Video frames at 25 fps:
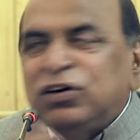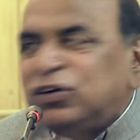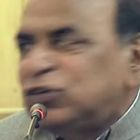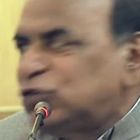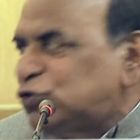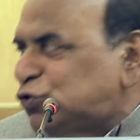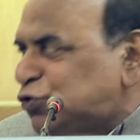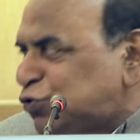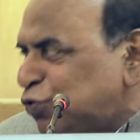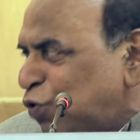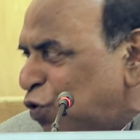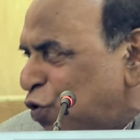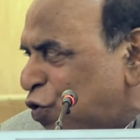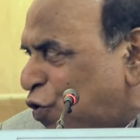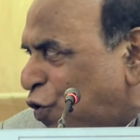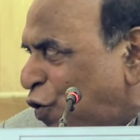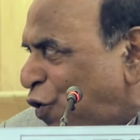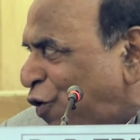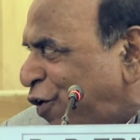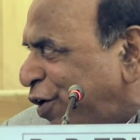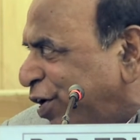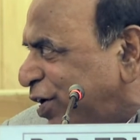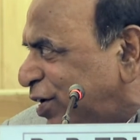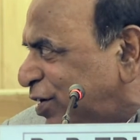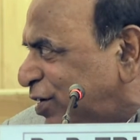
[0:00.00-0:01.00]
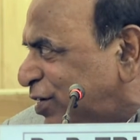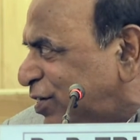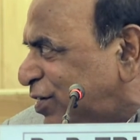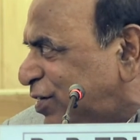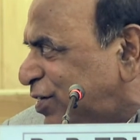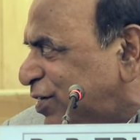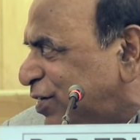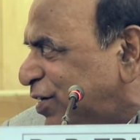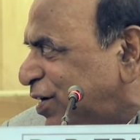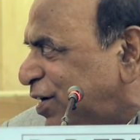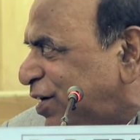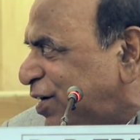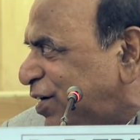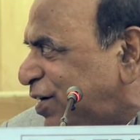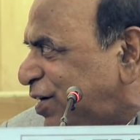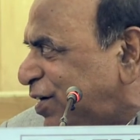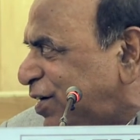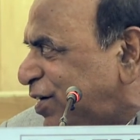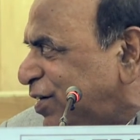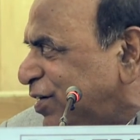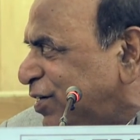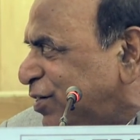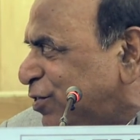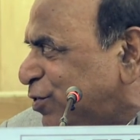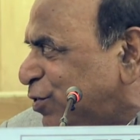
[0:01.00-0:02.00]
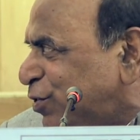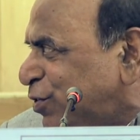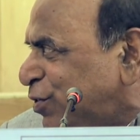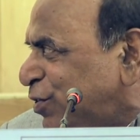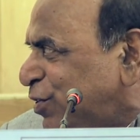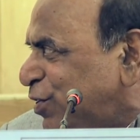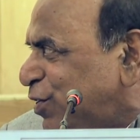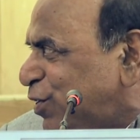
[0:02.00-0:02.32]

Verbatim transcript: so-called, uh, you know,